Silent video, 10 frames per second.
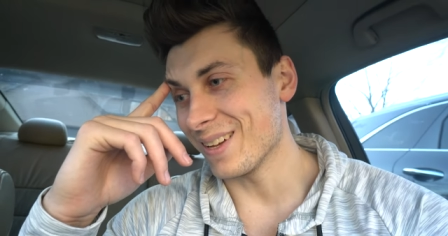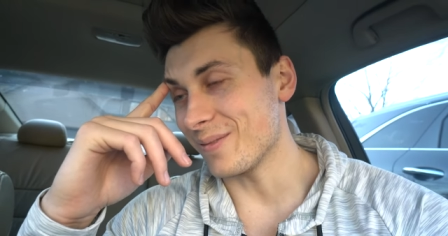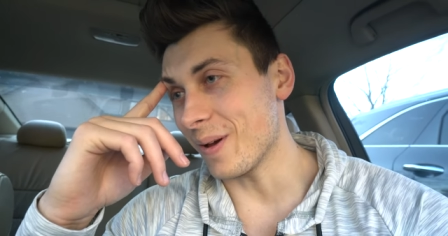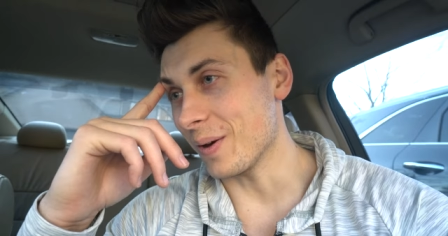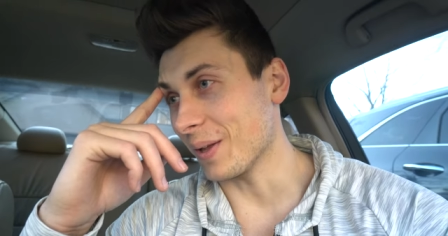and
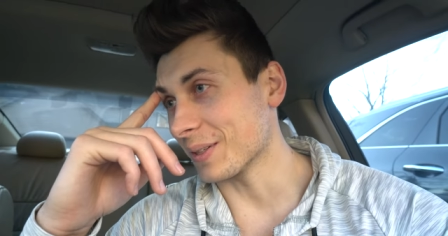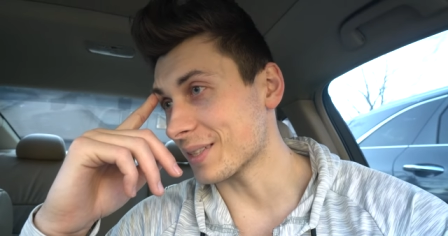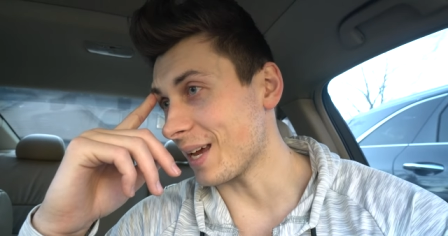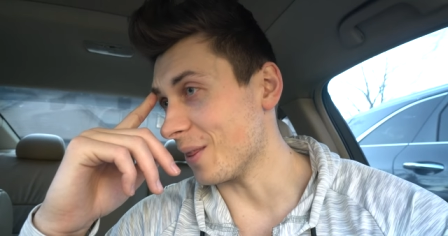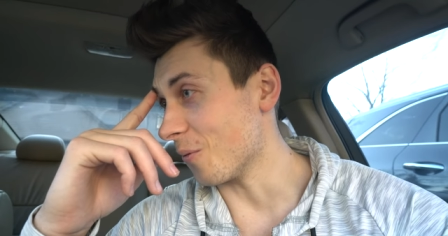found it on the
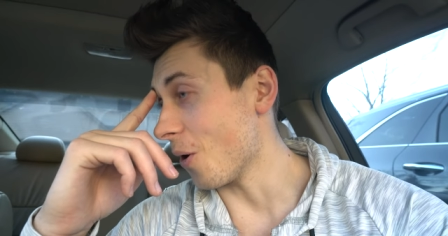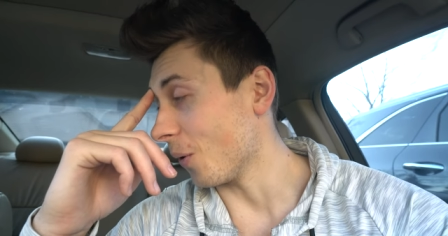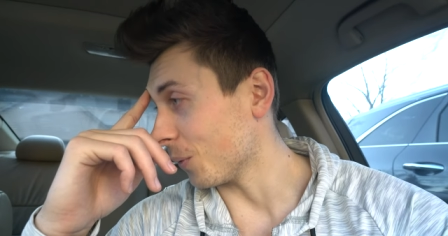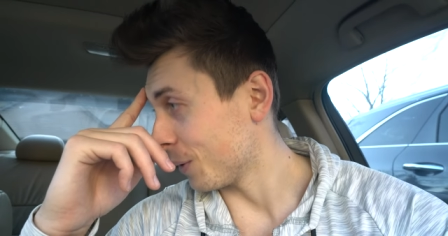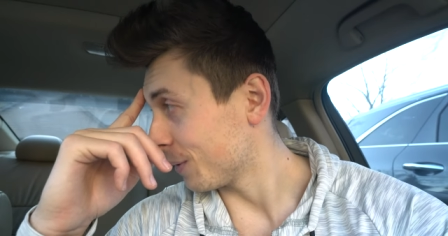side of the
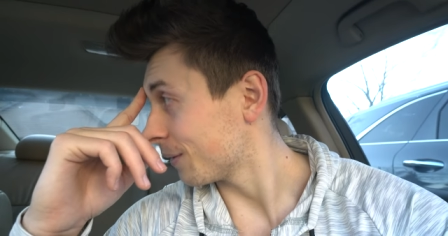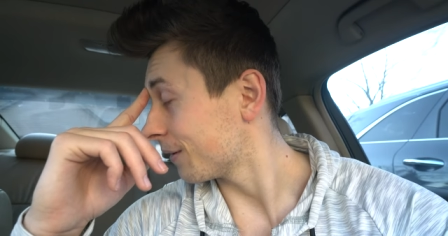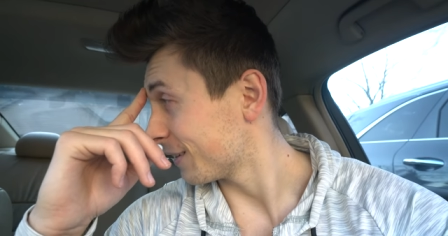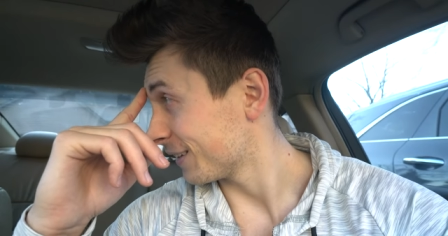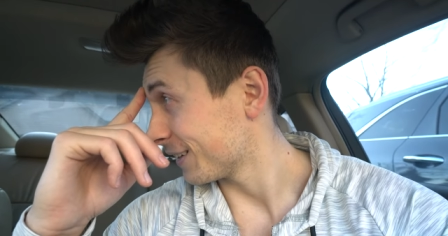road.
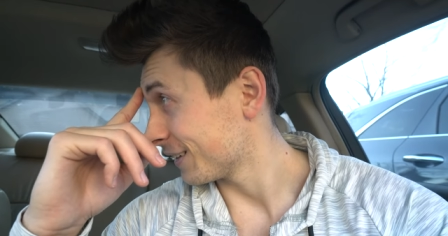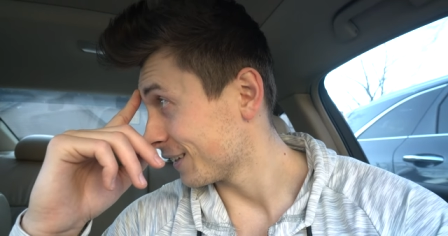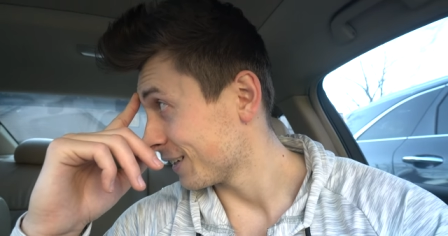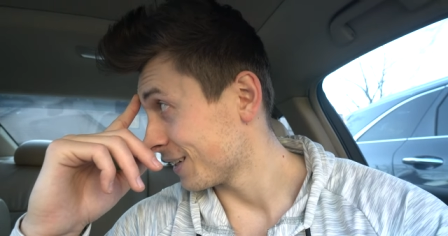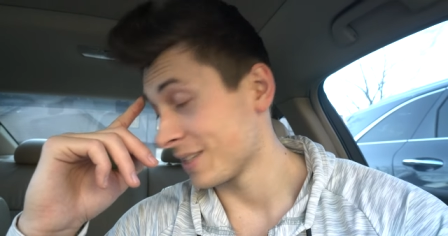
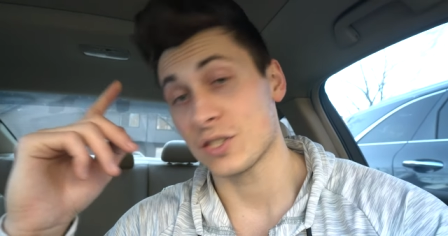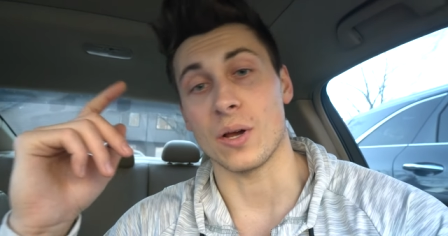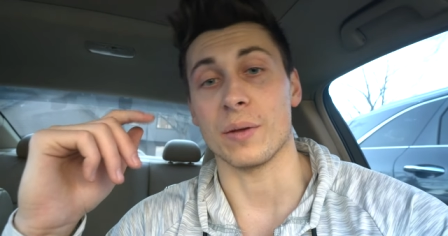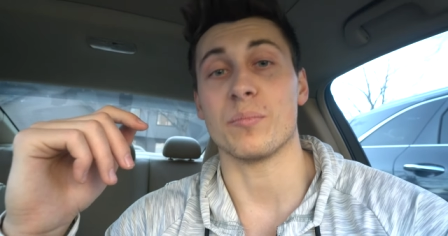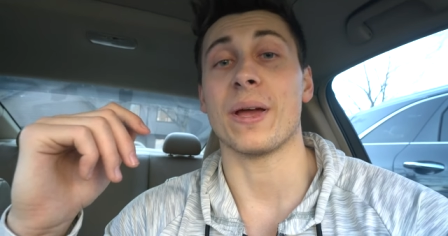So
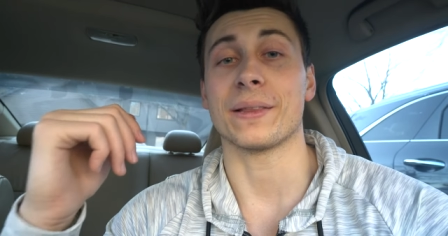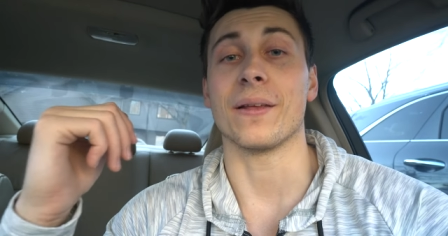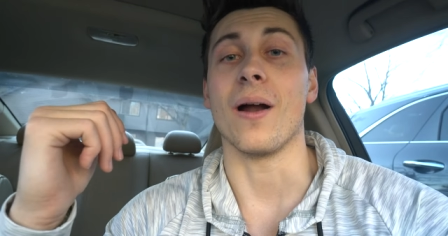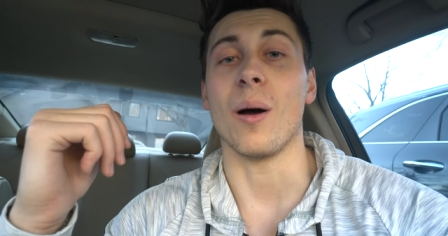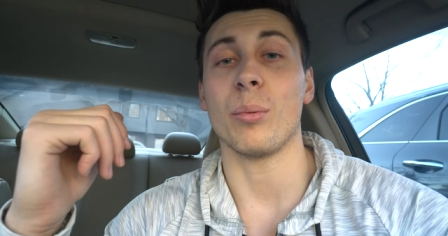I picked
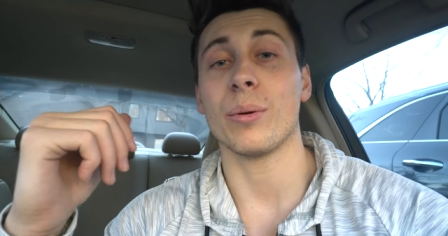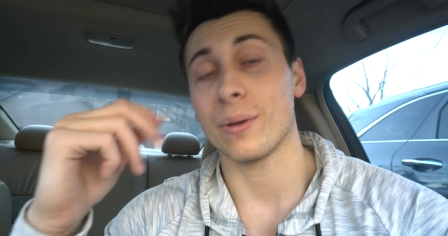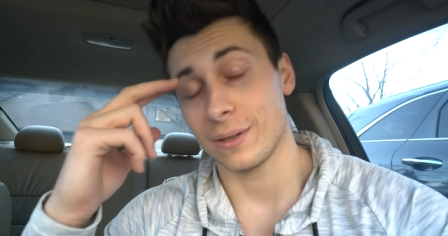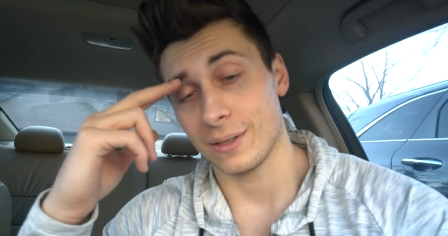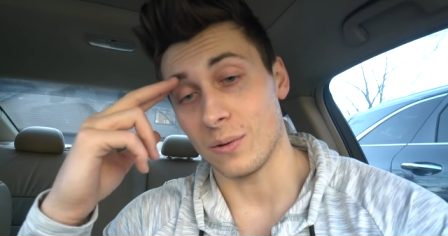it up.
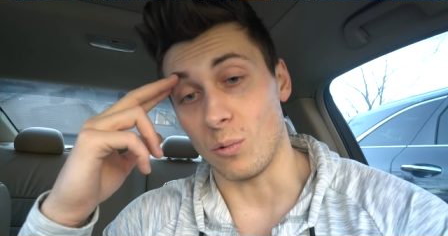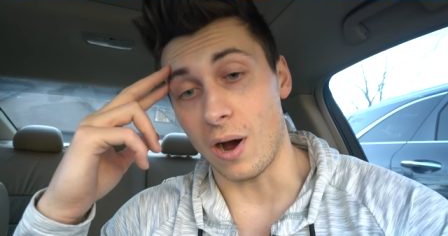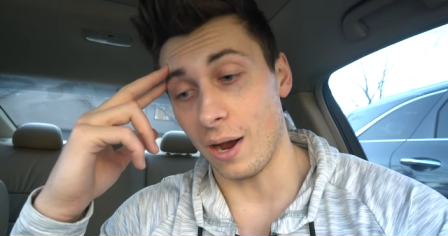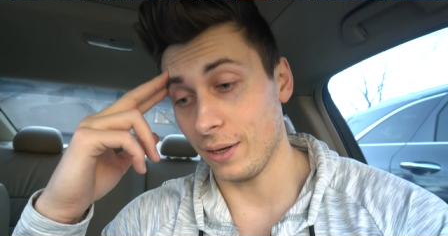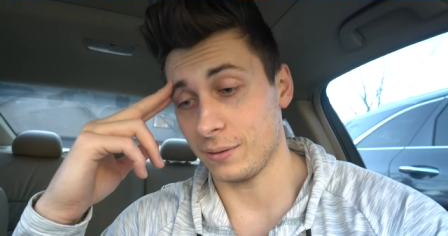
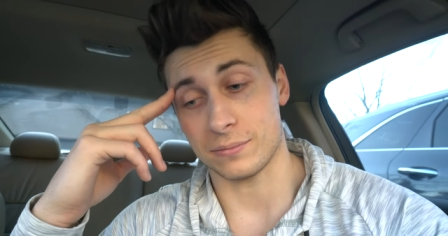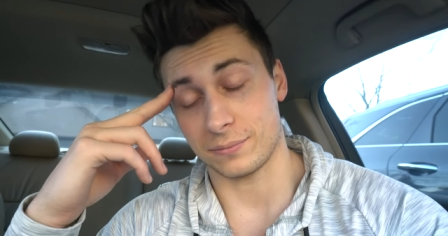Why?